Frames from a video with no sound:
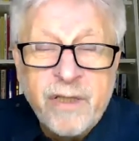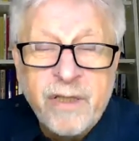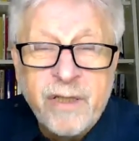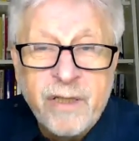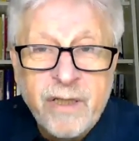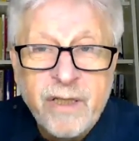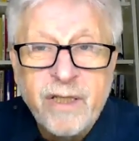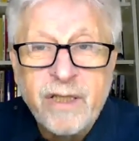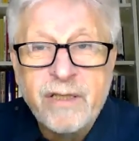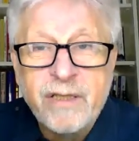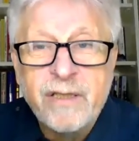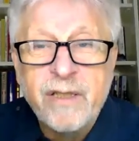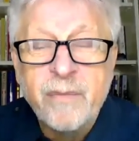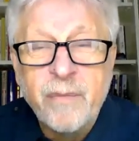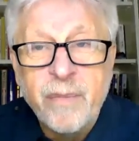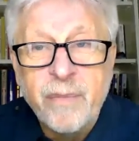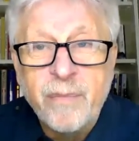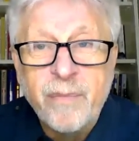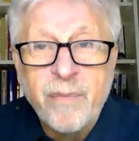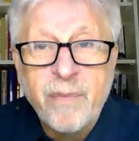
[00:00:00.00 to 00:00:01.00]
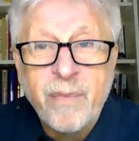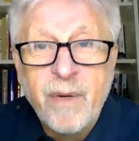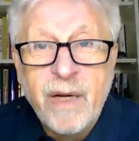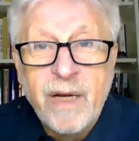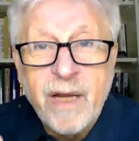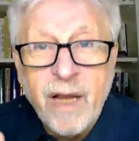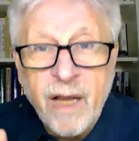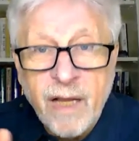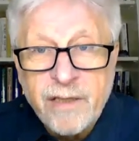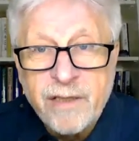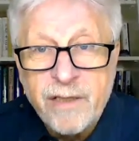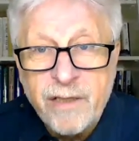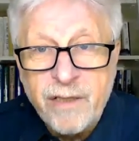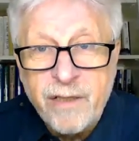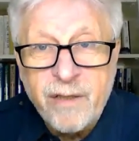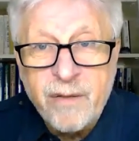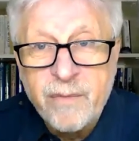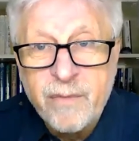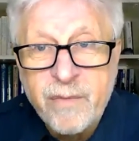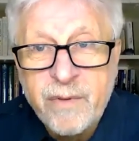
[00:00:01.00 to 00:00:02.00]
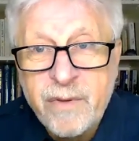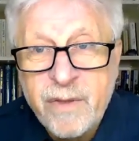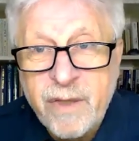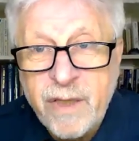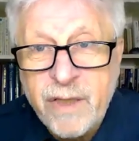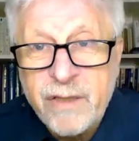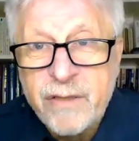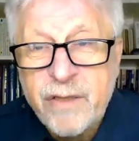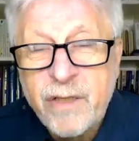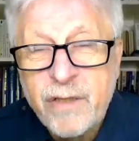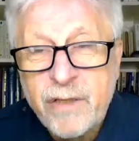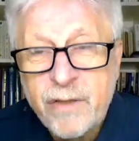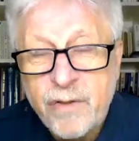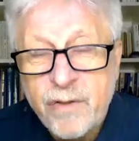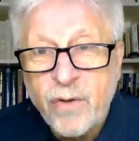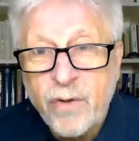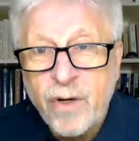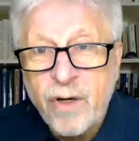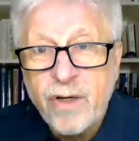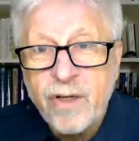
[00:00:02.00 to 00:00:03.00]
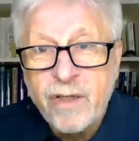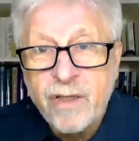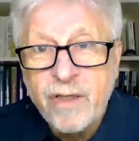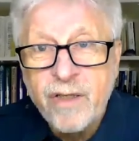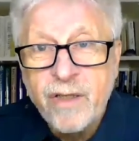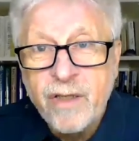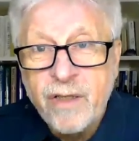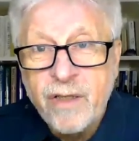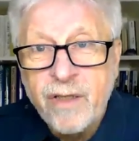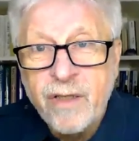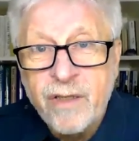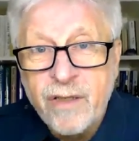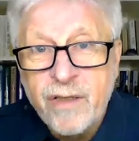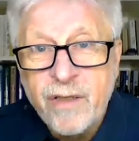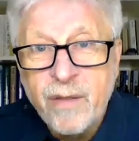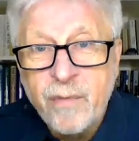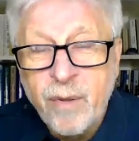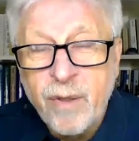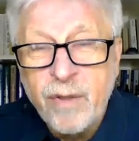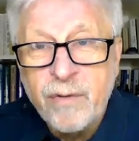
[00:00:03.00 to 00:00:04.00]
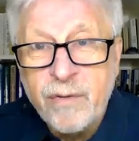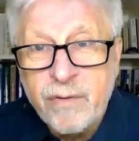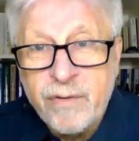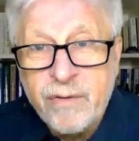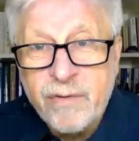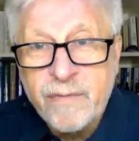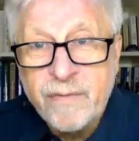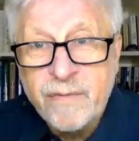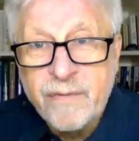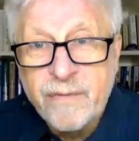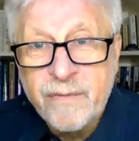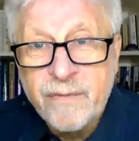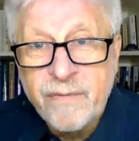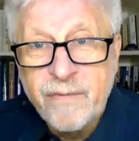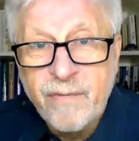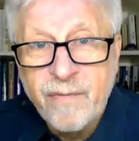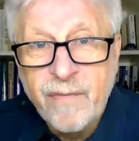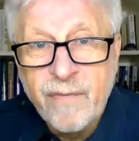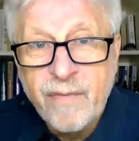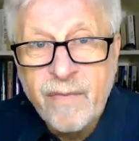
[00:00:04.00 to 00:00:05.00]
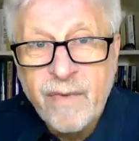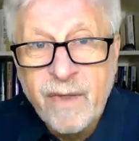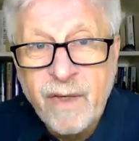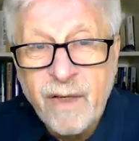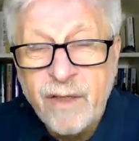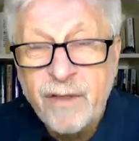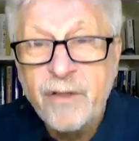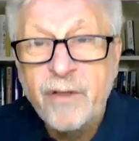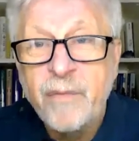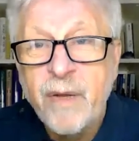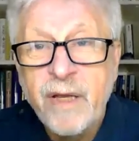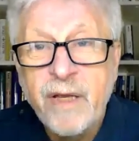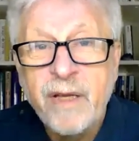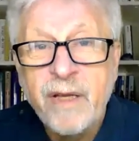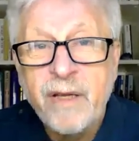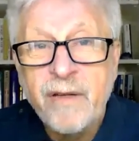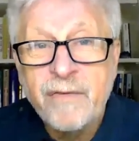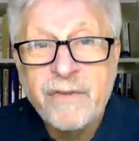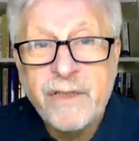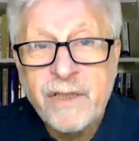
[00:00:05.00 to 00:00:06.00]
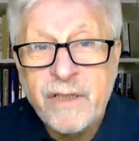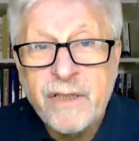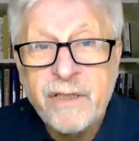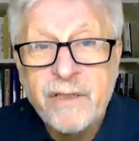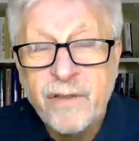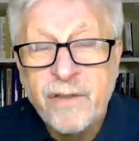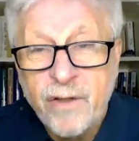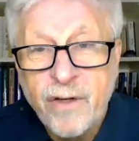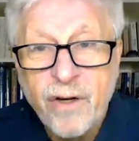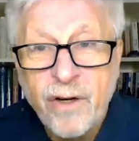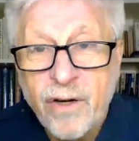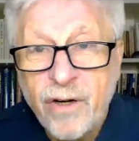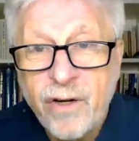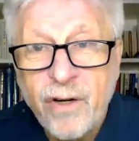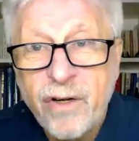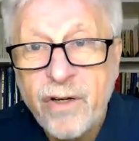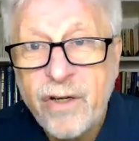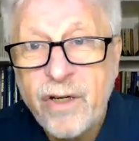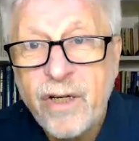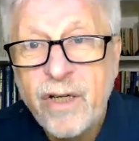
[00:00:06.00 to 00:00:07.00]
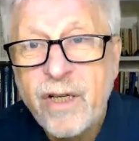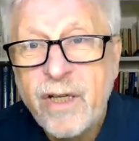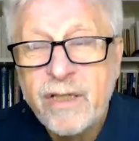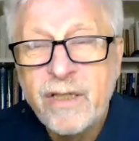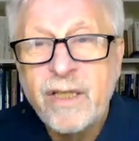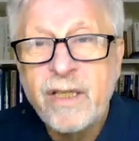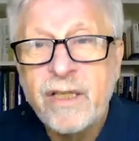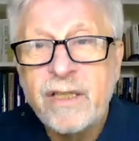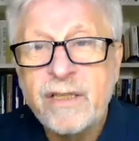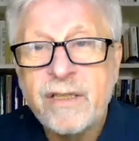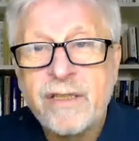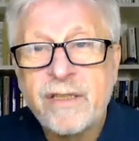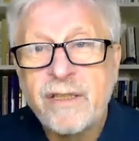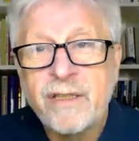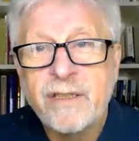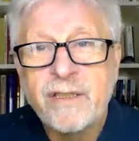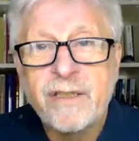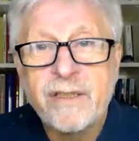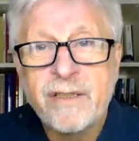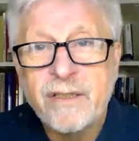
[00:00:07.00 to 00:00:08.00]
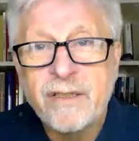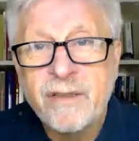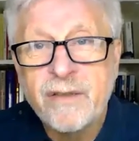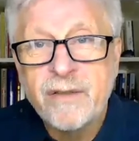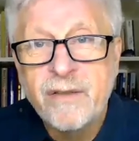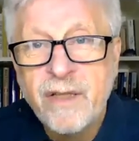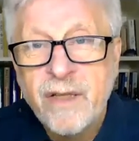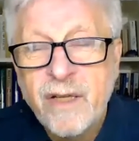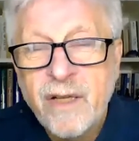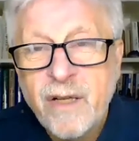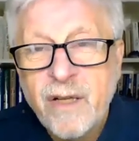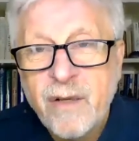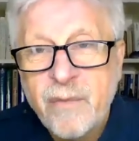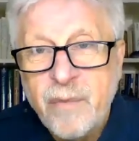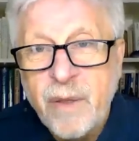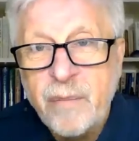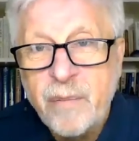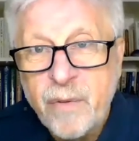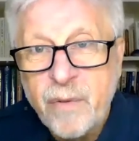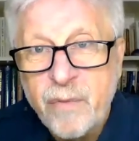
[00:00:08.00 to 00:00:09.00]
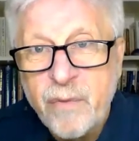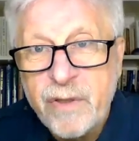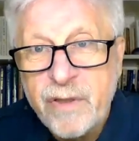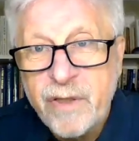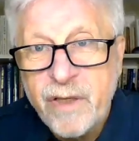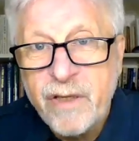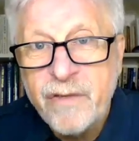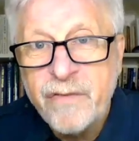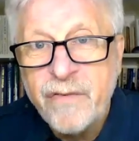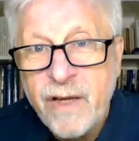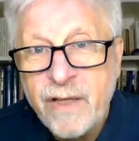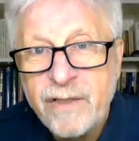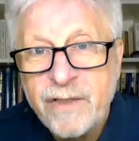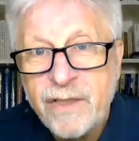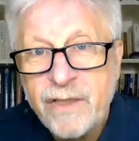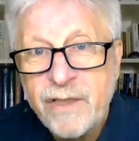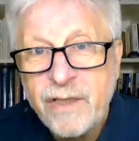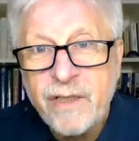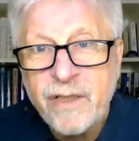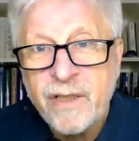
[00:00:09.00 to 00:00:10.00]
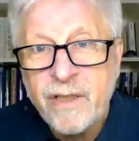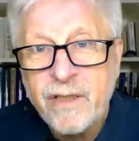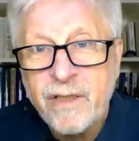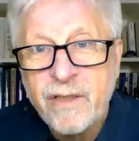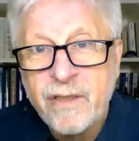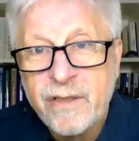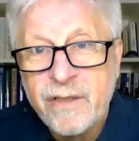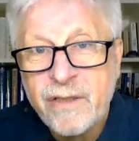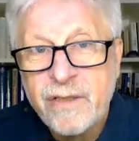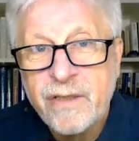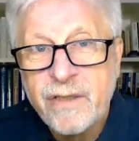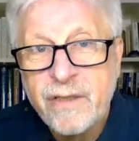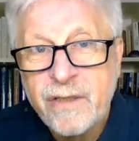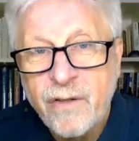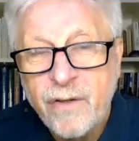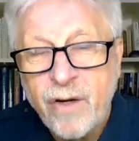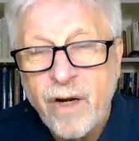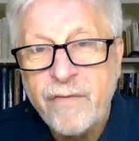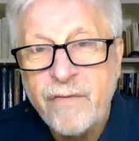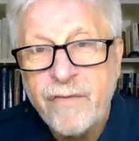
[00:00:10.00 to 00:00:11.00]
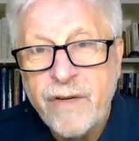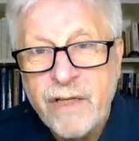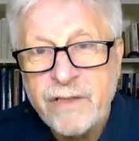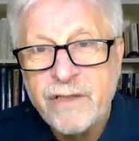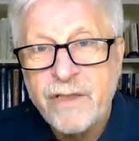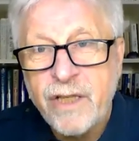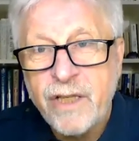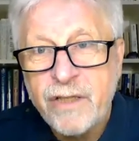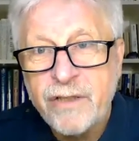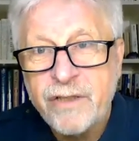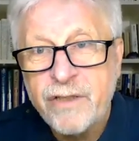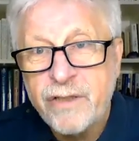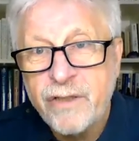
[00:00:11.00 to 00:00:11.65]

uh, or that is used is the calcium that is stored in the bones. And you may have seen or heard that uh, people with advancing